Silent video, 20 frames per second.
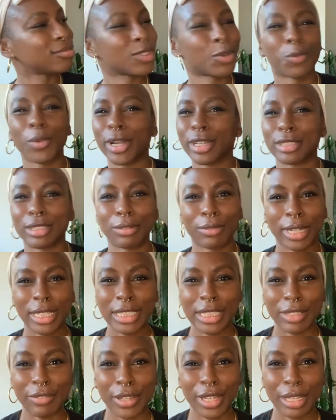where's the
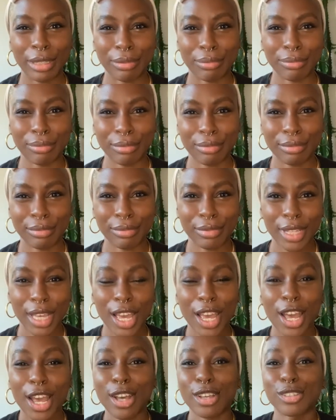rest of it?
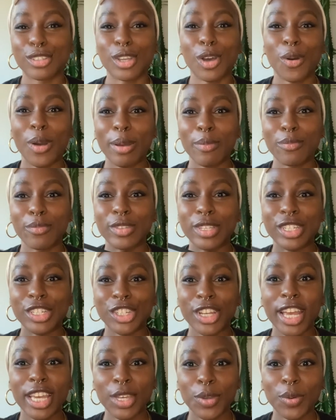So I'm
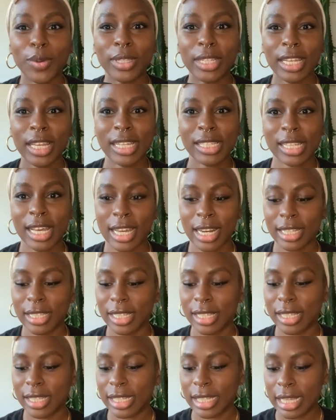genuinely excited
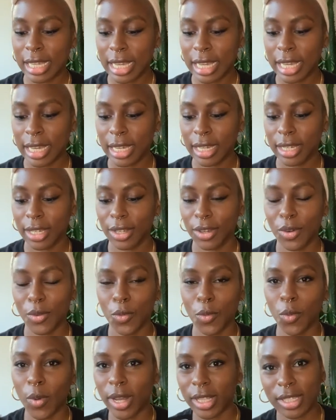to see
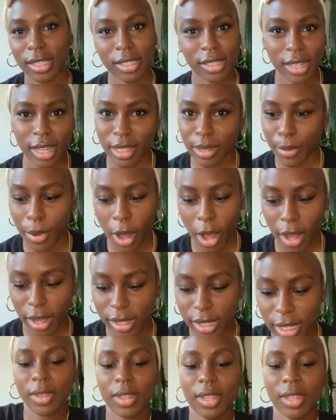what's inside the box.